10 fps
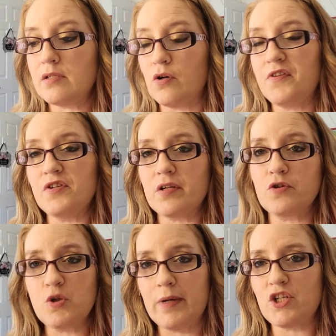So if you
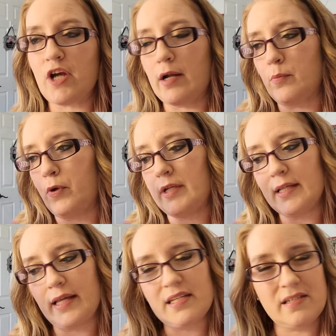search on my channel,
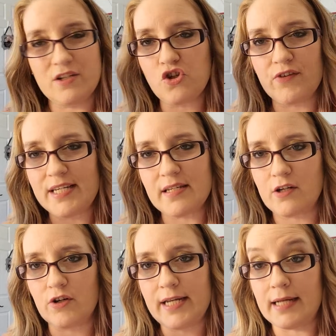put in like
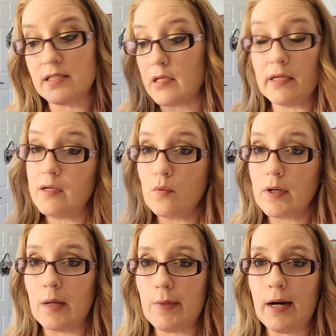Stitcherista credenza, it
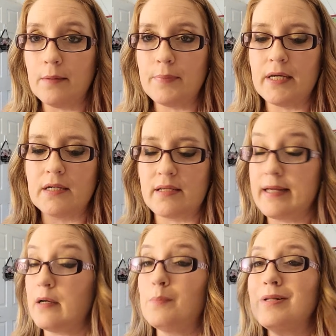will come up
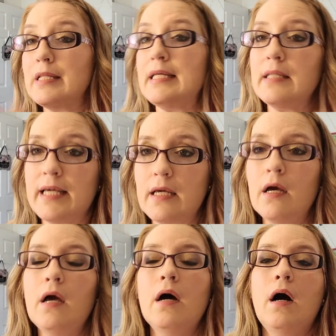because I
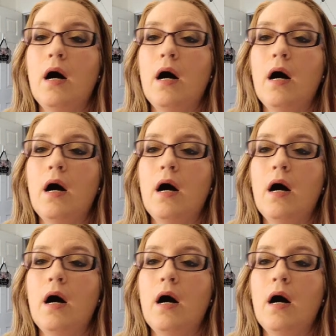completely